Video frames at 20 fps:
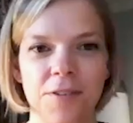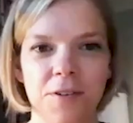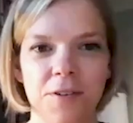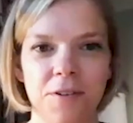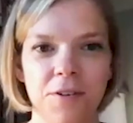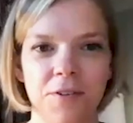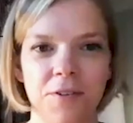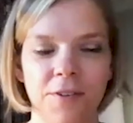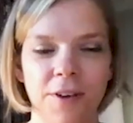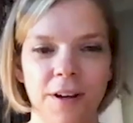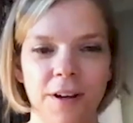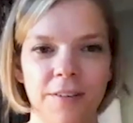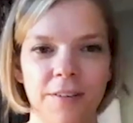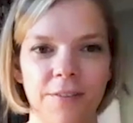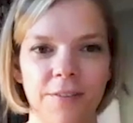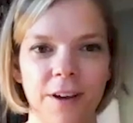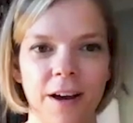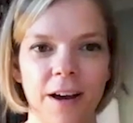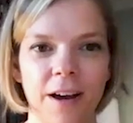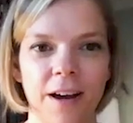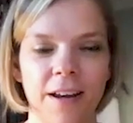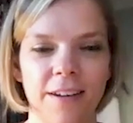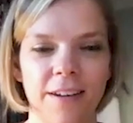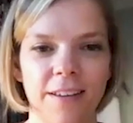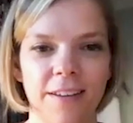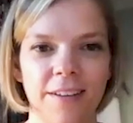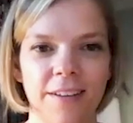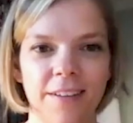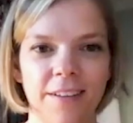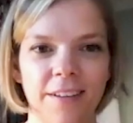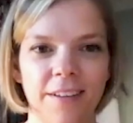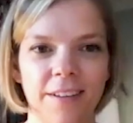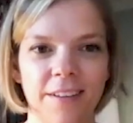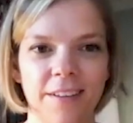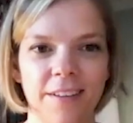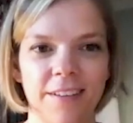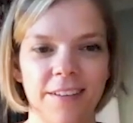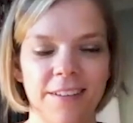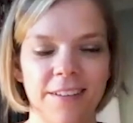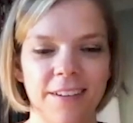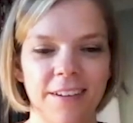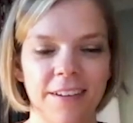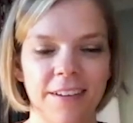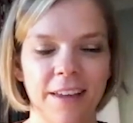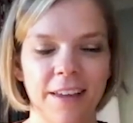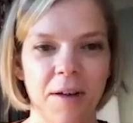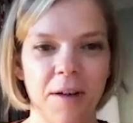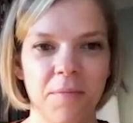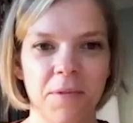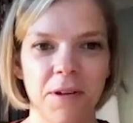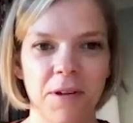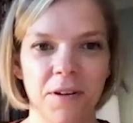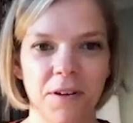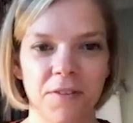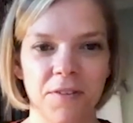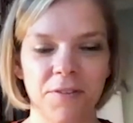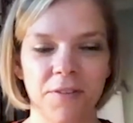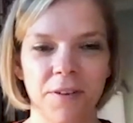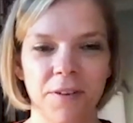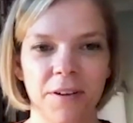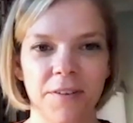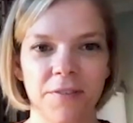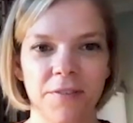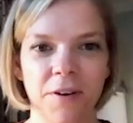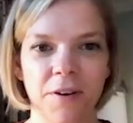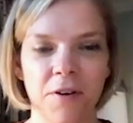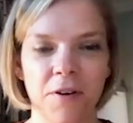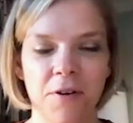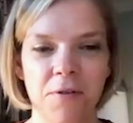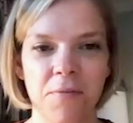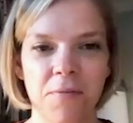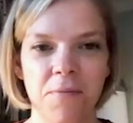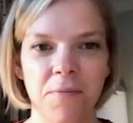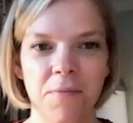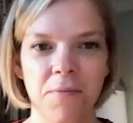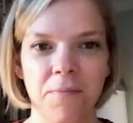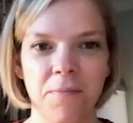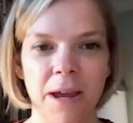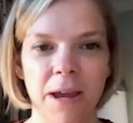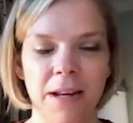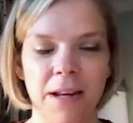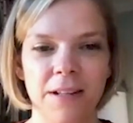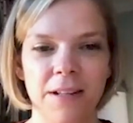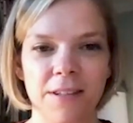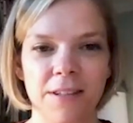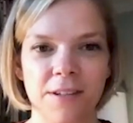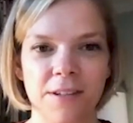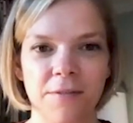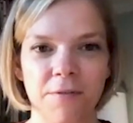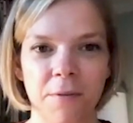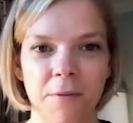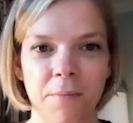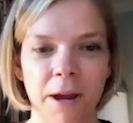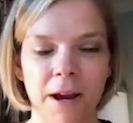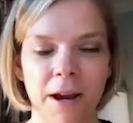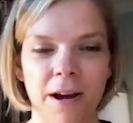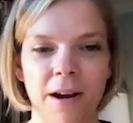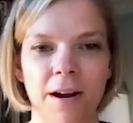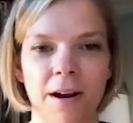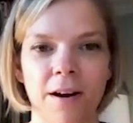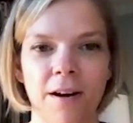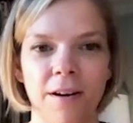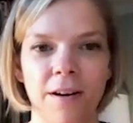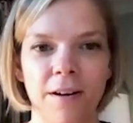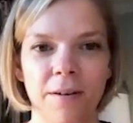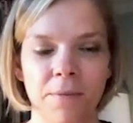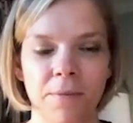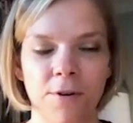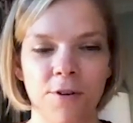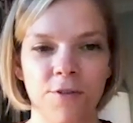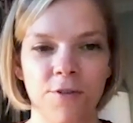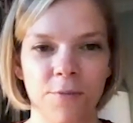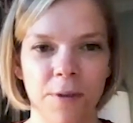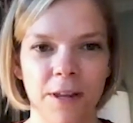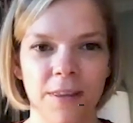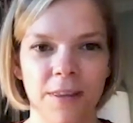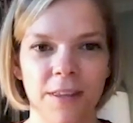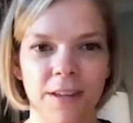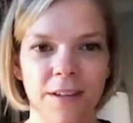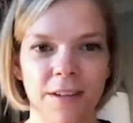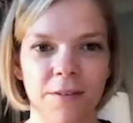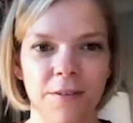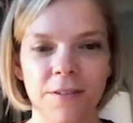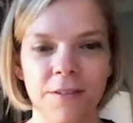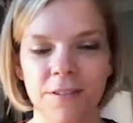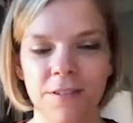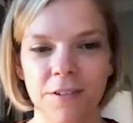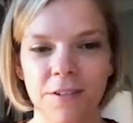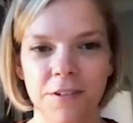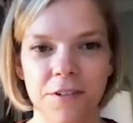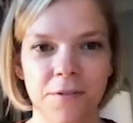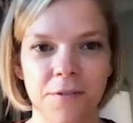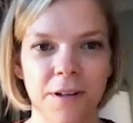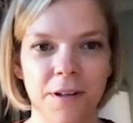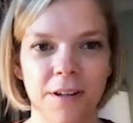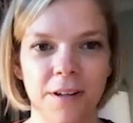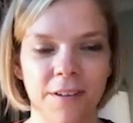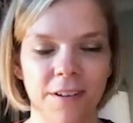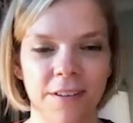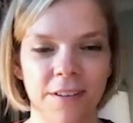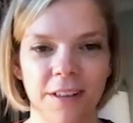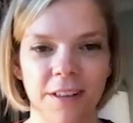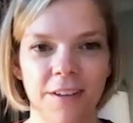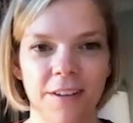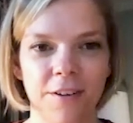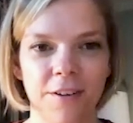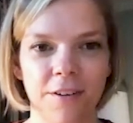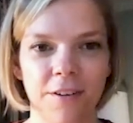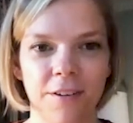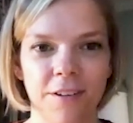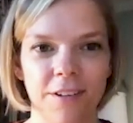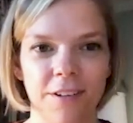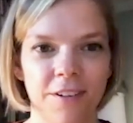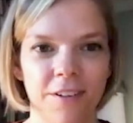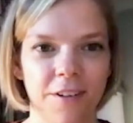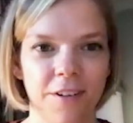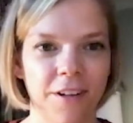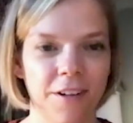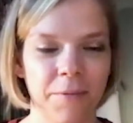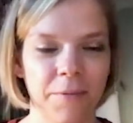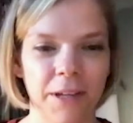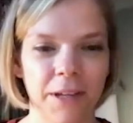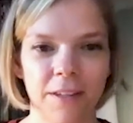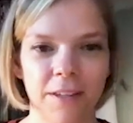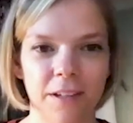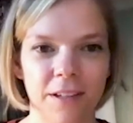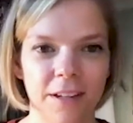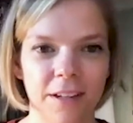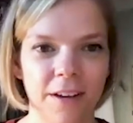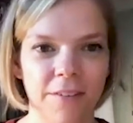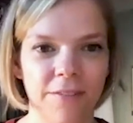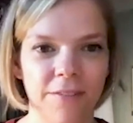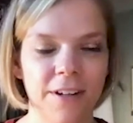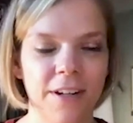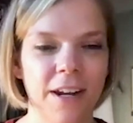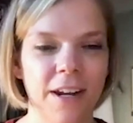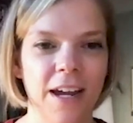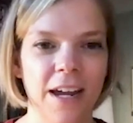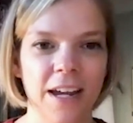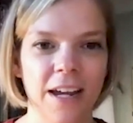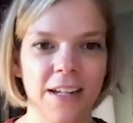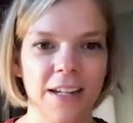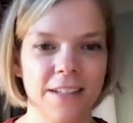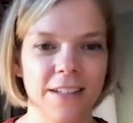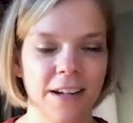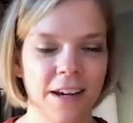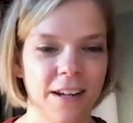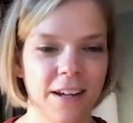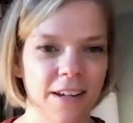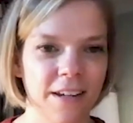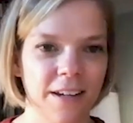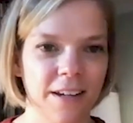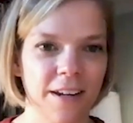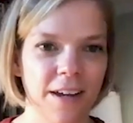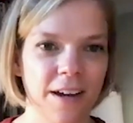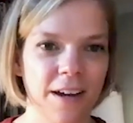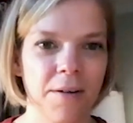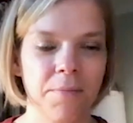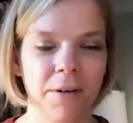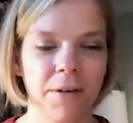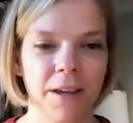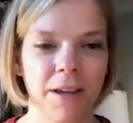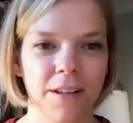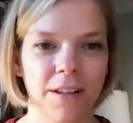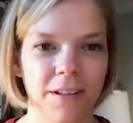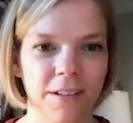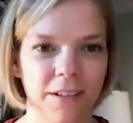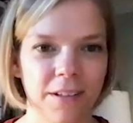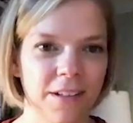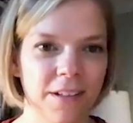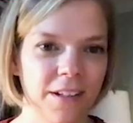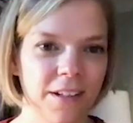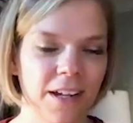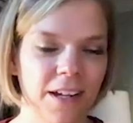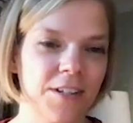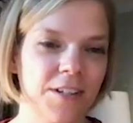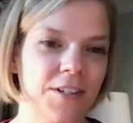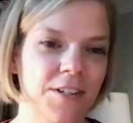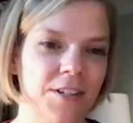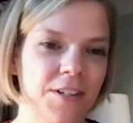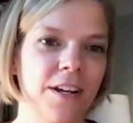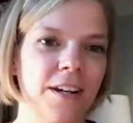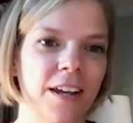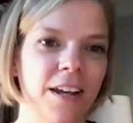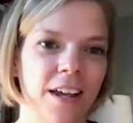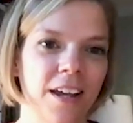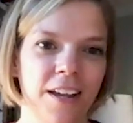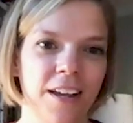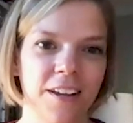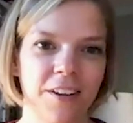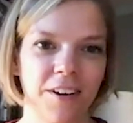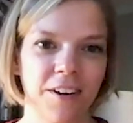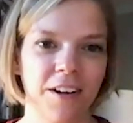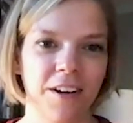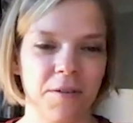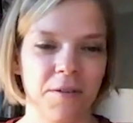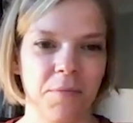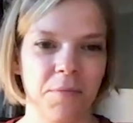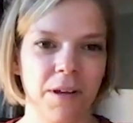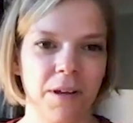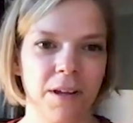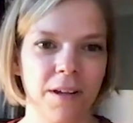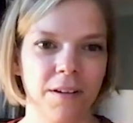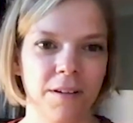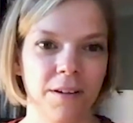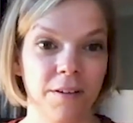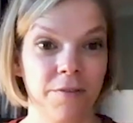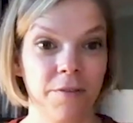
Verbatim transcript: know, you've kind of got a gamut of kind of home maintenance and repair and improvement that you're doing. Like you're going to be cleaning every day, tidying it up, cleaning the kitchen. You're going to be kind of